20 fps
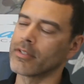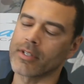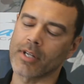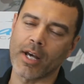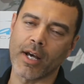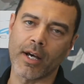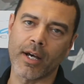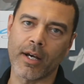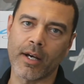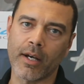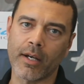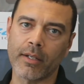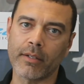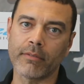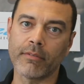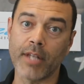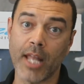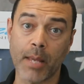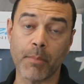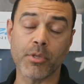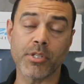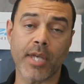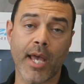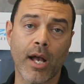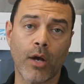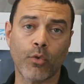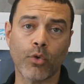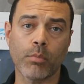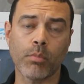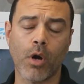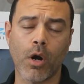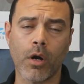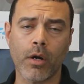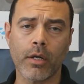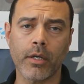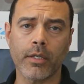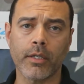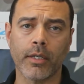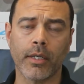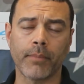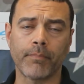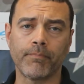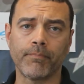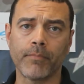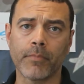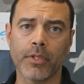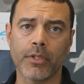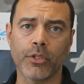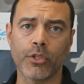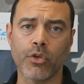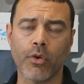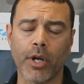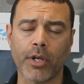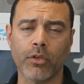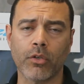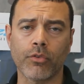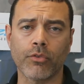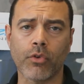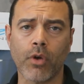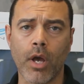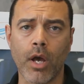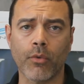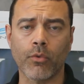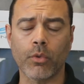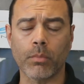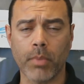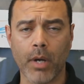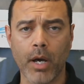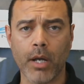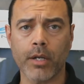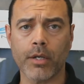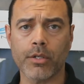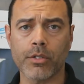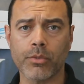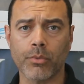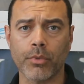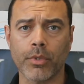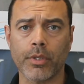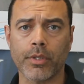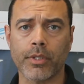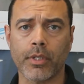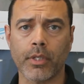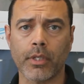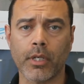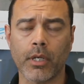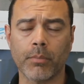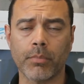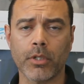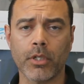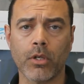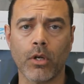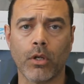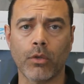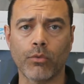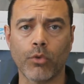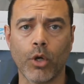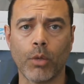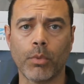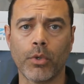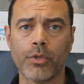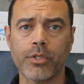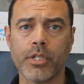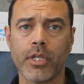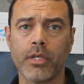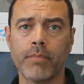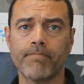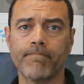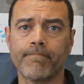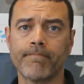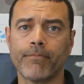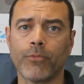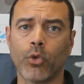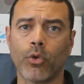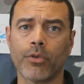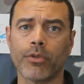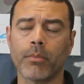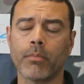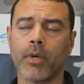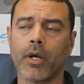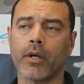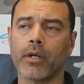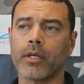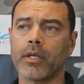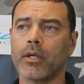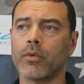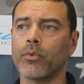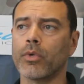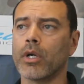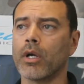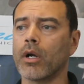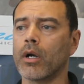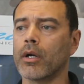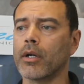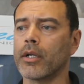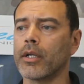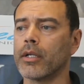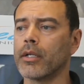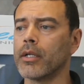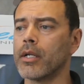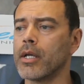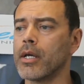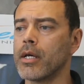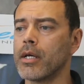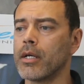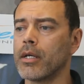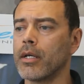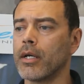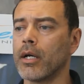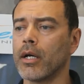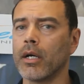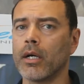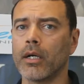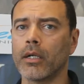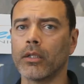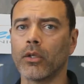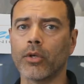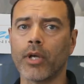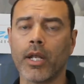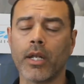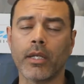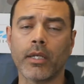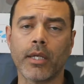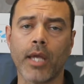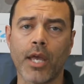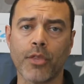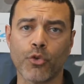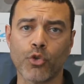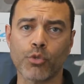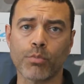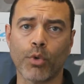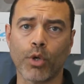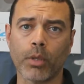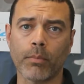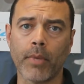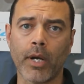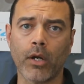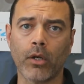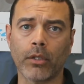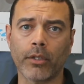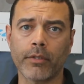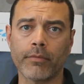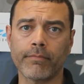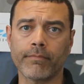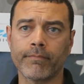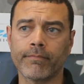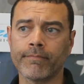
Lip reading: Name is Rebara. I'm the Director of Ground Robotics with a company called Roboteam, North America. We are located in Gaithersburg, Maryland.